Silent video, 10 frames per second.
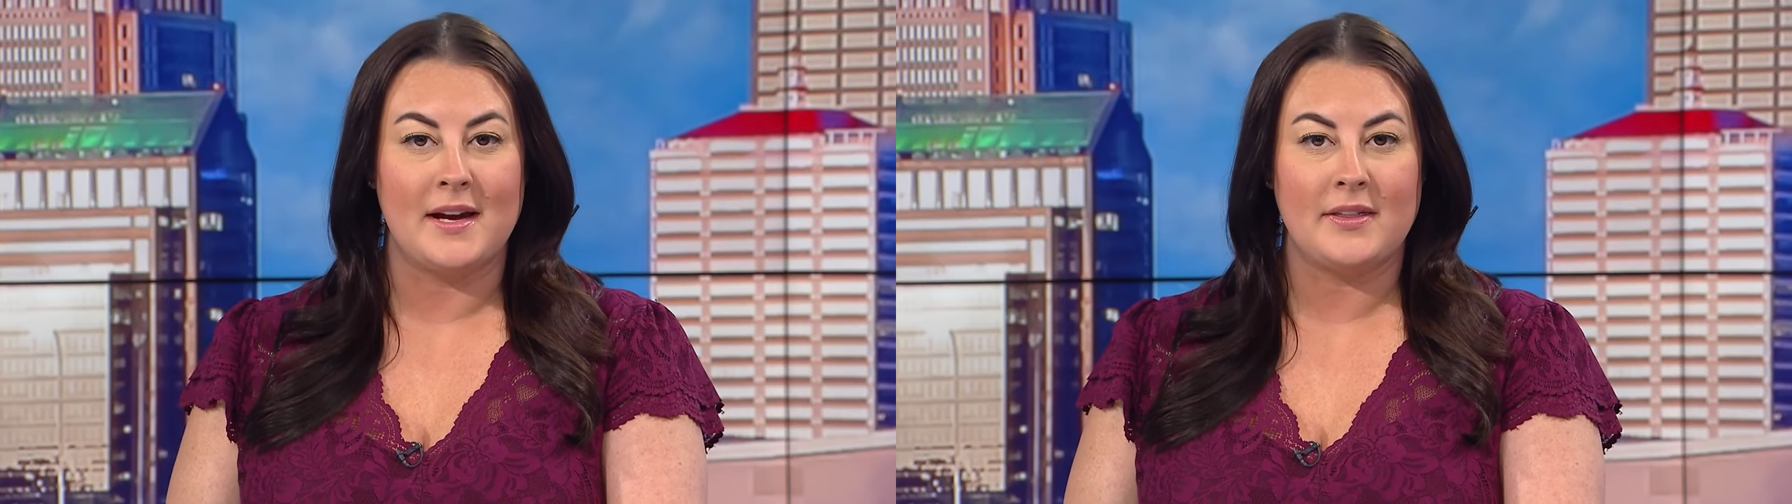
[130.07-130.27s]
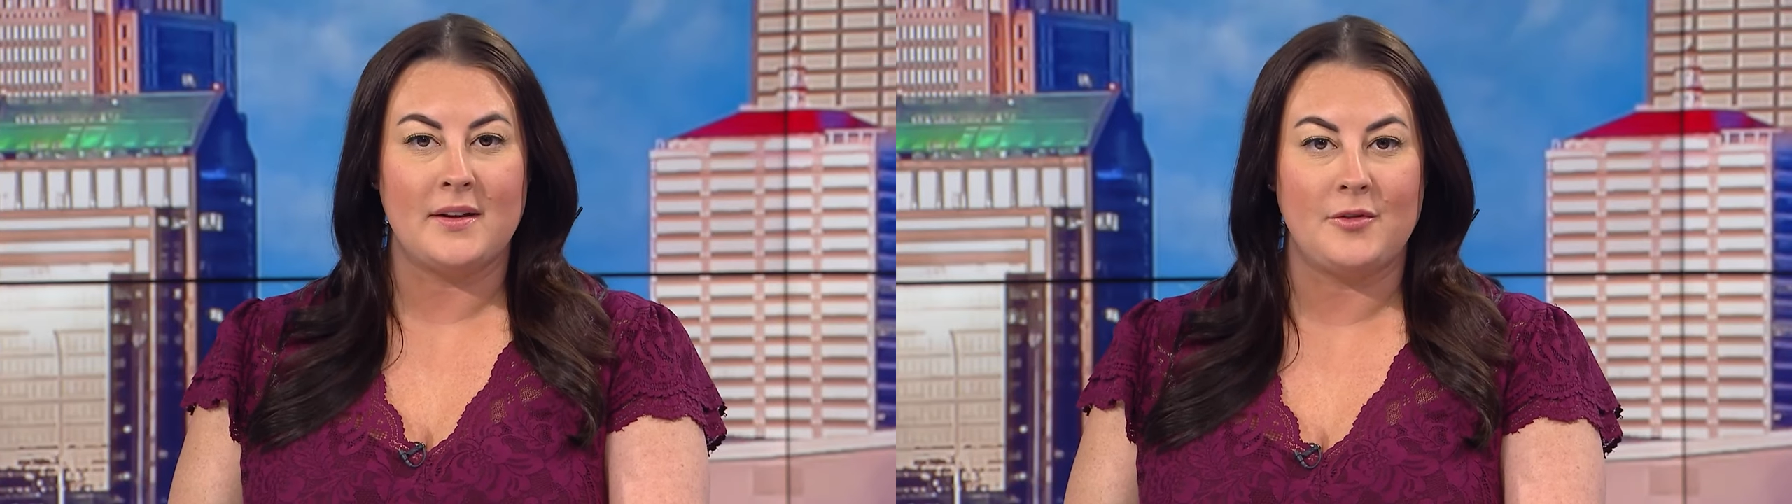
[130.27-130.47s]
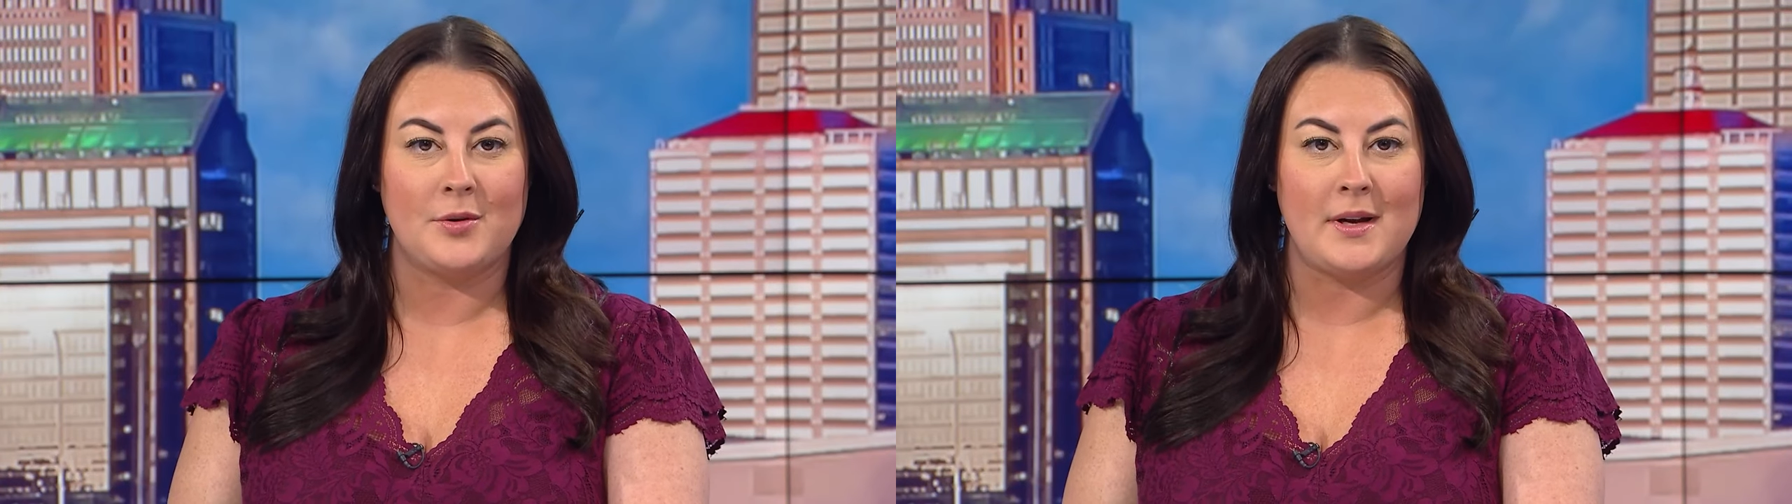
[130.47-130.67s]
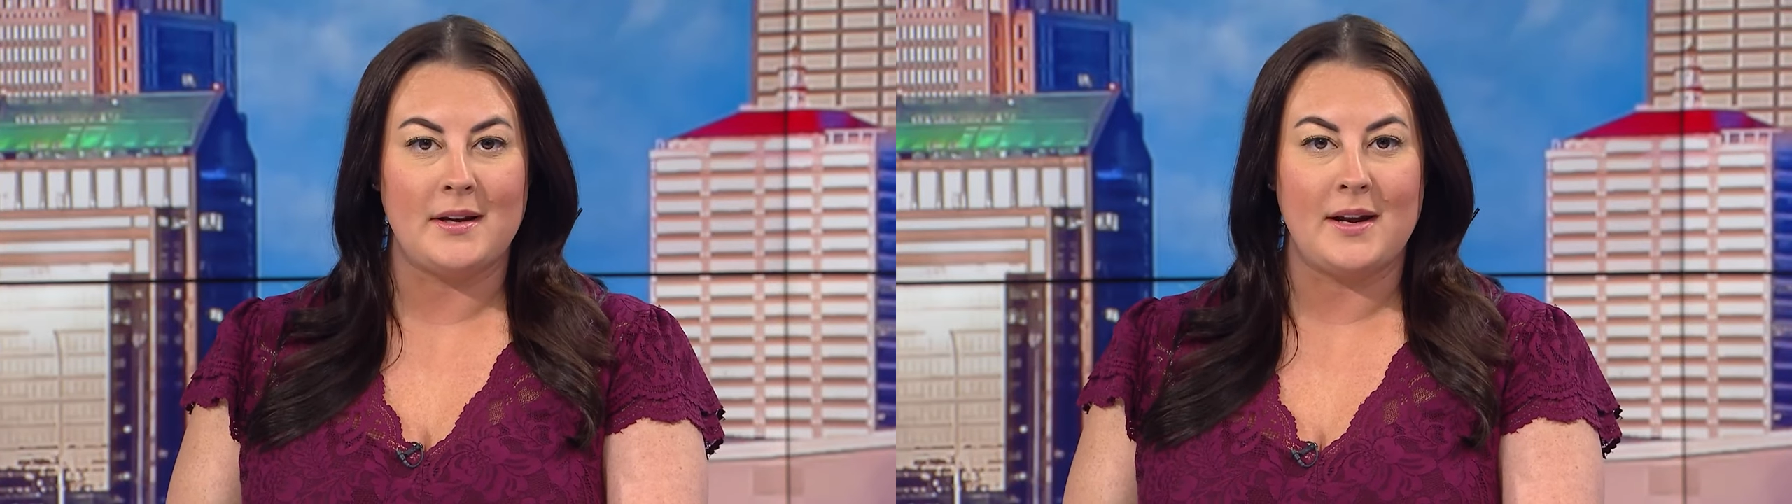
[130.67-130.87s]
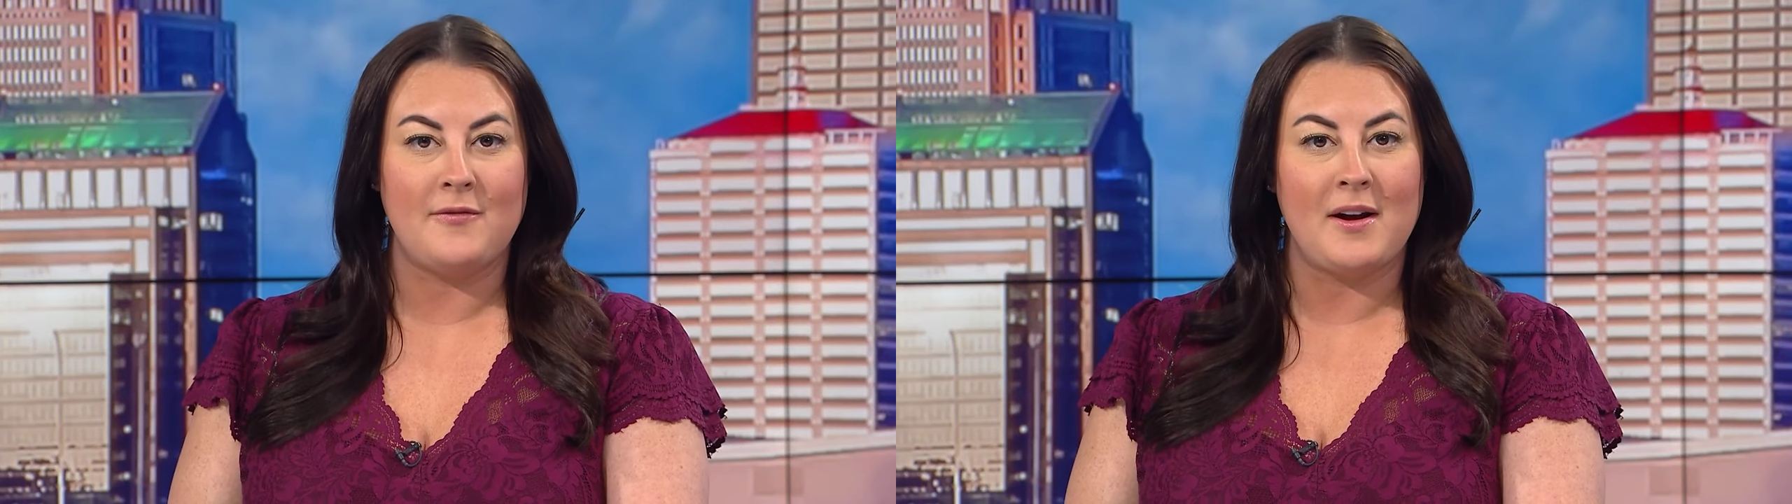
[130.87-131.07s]
they've created
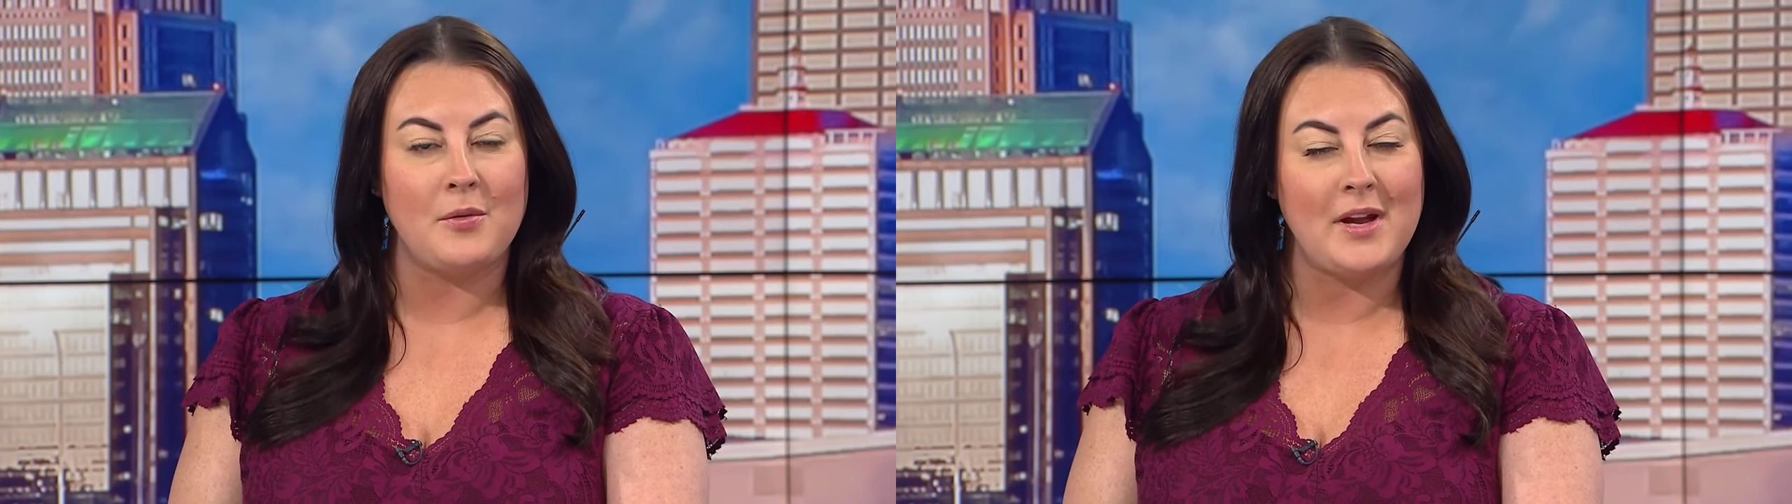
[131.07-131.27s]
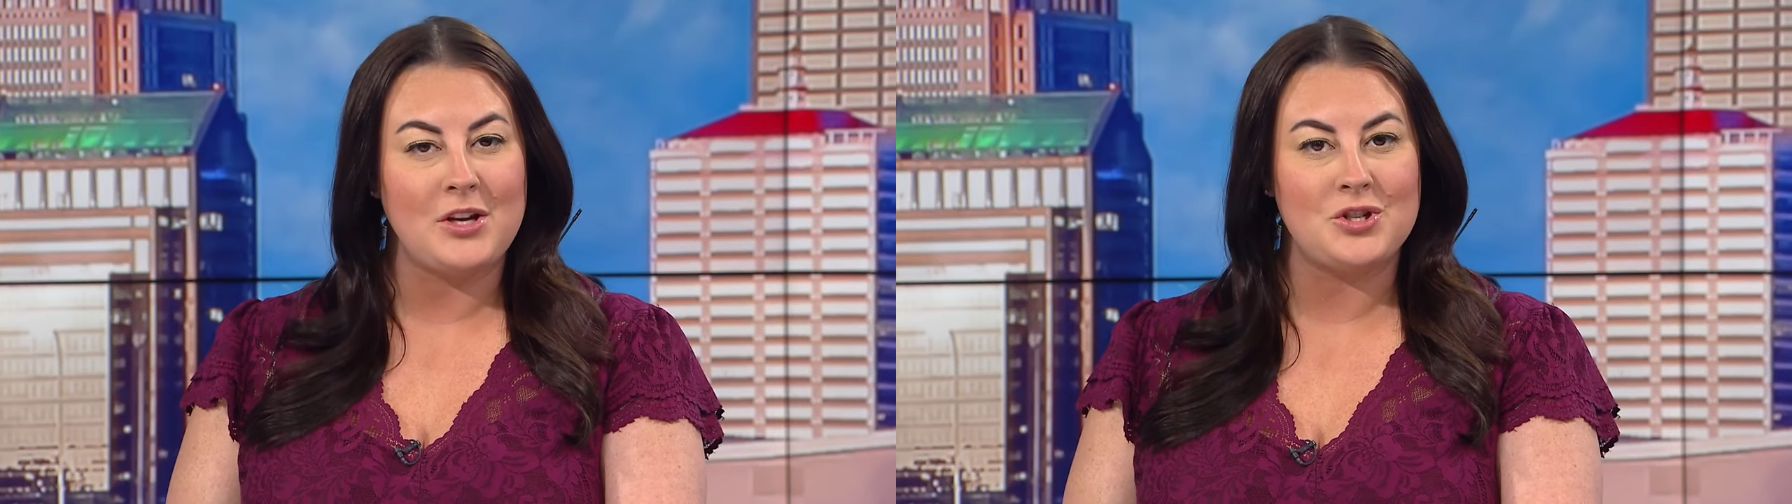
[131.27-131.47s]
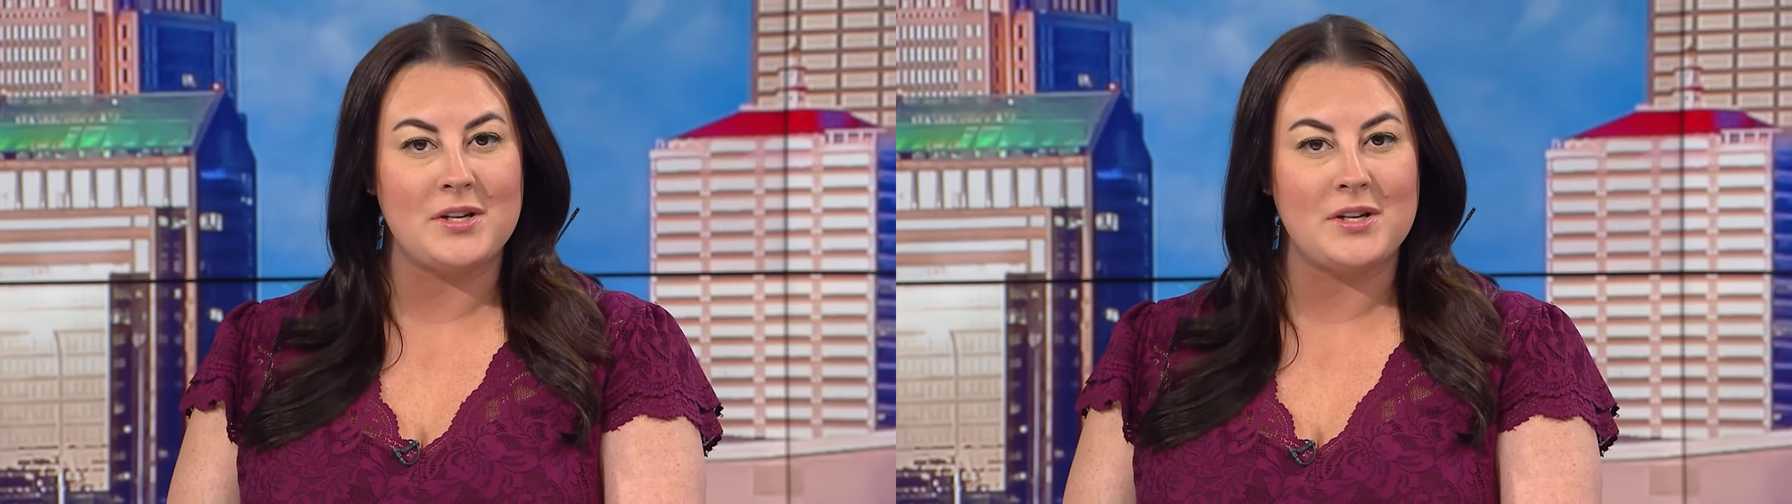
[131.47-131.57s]
a foundation